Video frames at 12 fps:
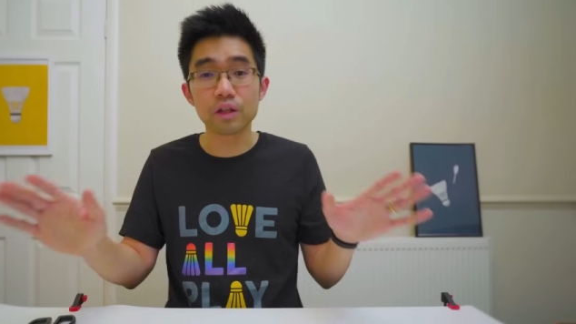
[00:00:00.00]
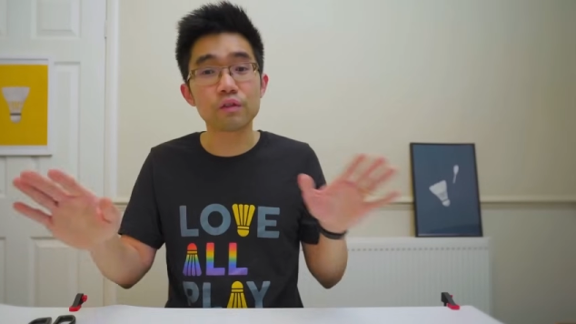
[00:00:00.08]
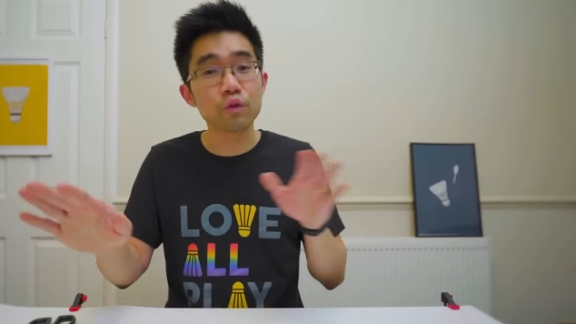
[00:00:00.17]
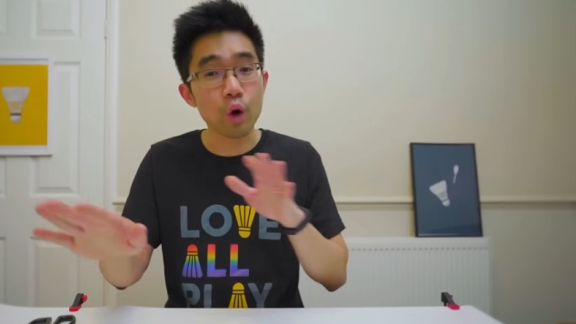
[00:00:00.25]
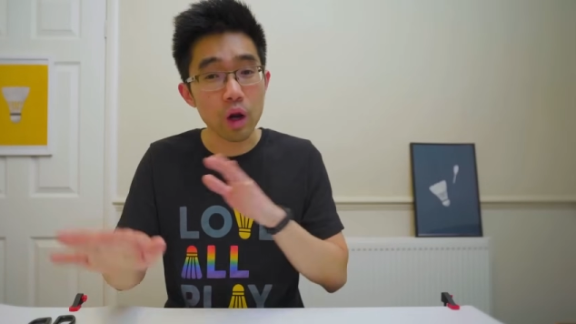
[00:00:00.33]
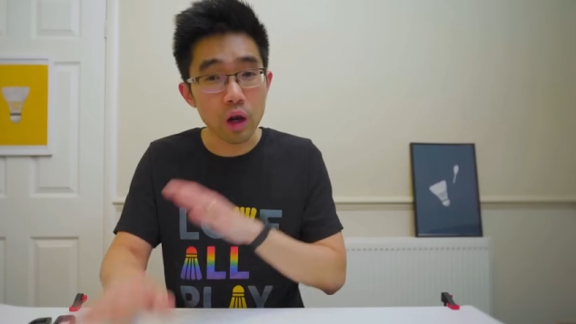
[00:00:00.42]

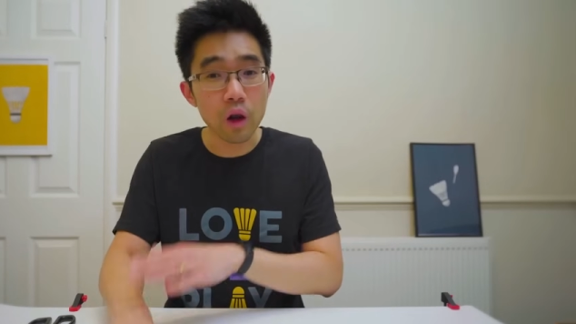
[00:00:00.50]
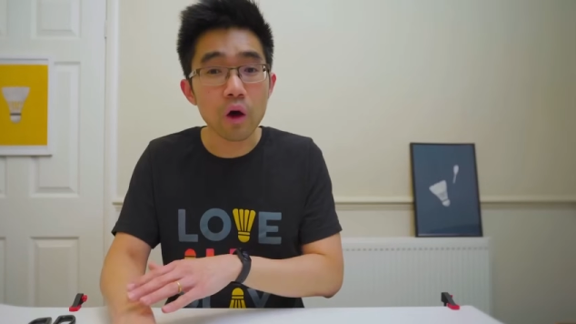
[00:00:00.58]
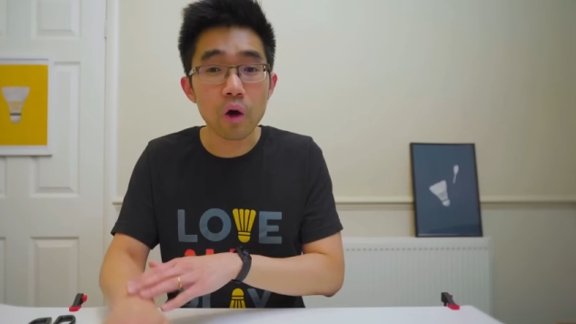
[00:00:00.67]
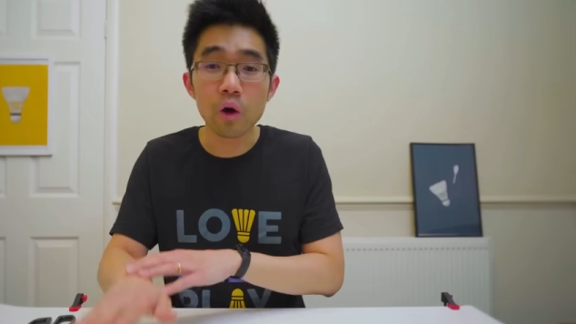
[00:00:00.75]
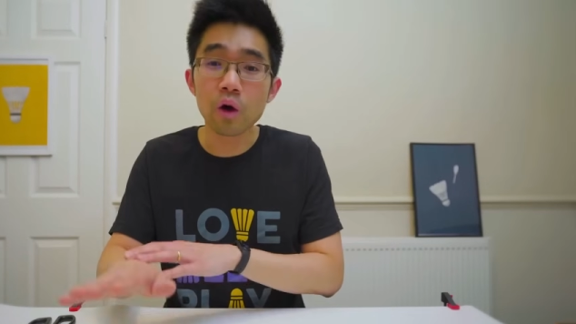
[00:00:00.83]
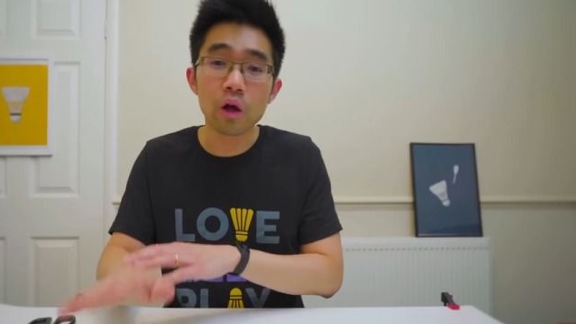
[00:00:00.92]
for a
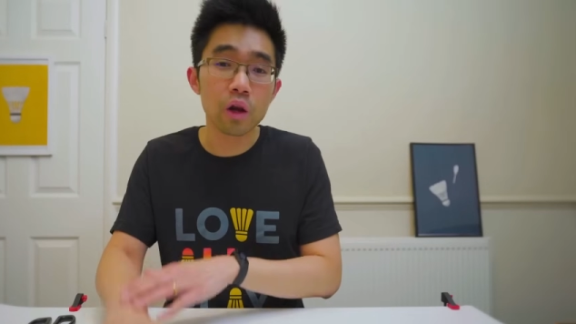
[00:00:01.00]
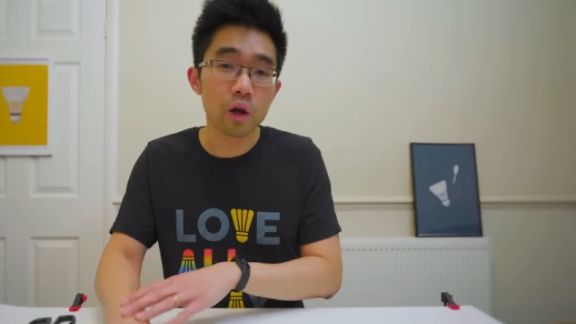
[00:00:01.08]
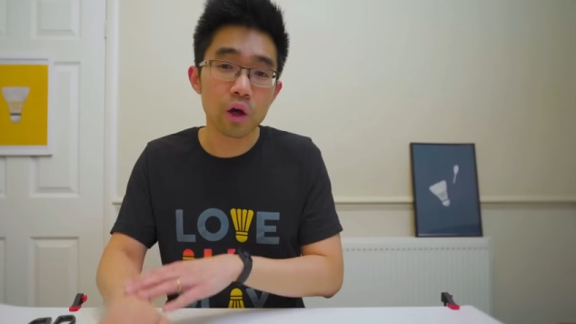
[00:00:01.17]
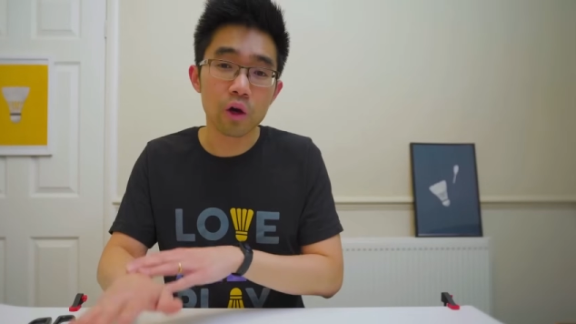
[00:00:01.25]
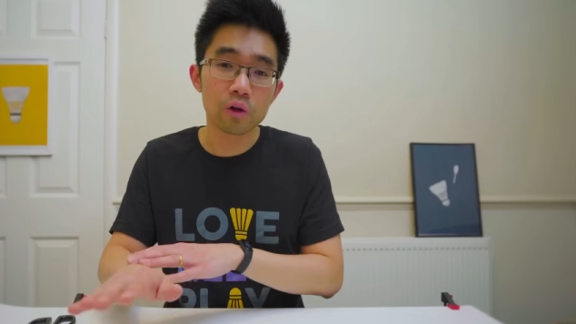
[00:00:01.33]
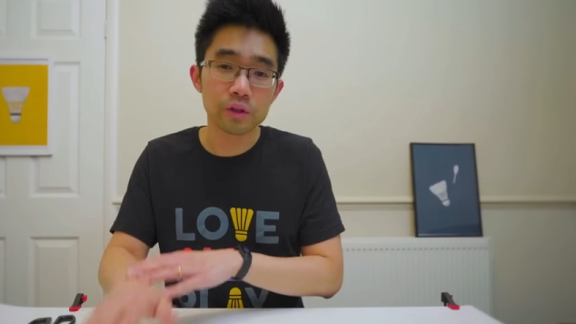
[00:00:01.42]
long
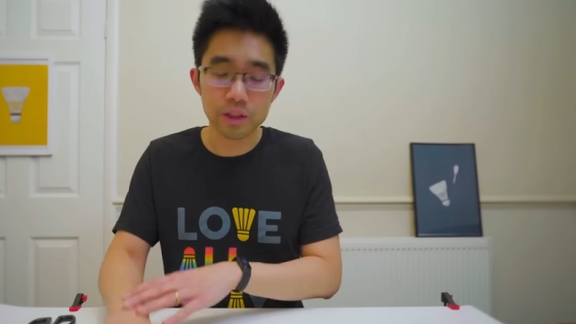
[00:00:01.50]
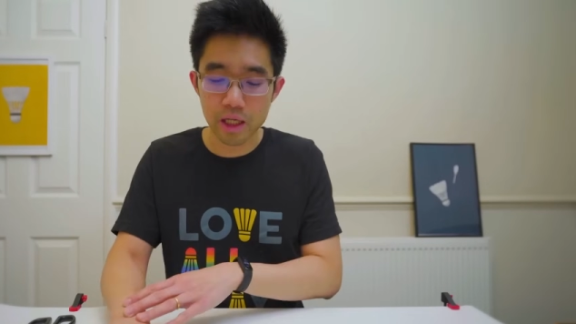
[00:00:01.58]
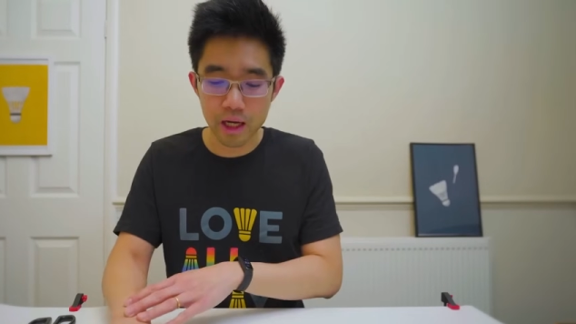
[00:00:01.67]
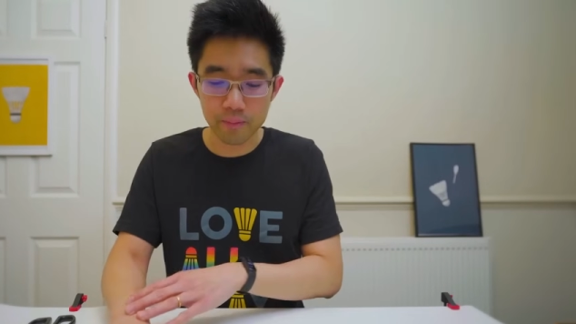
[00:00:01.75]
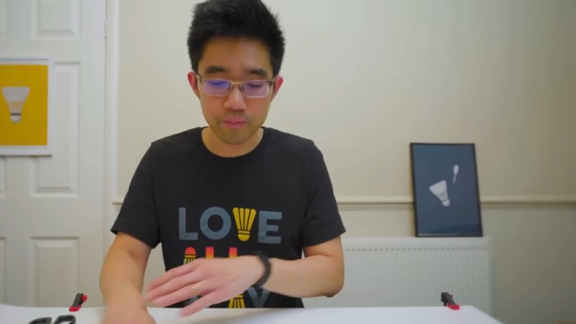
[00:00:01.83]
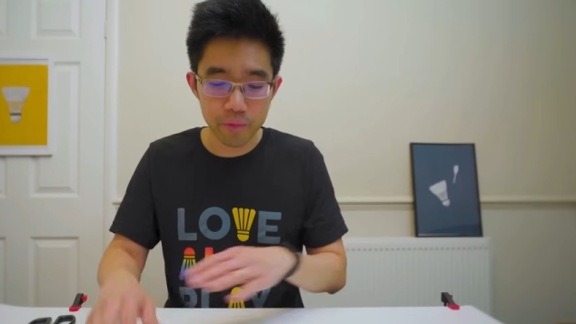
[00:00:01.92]

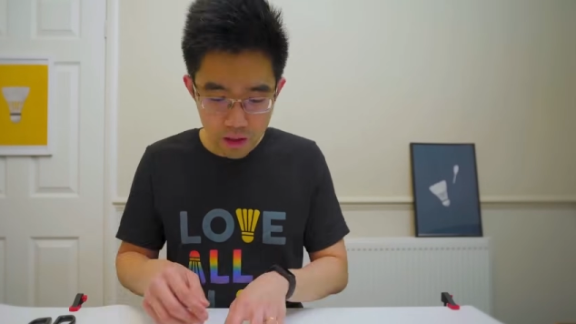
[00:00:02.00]
time.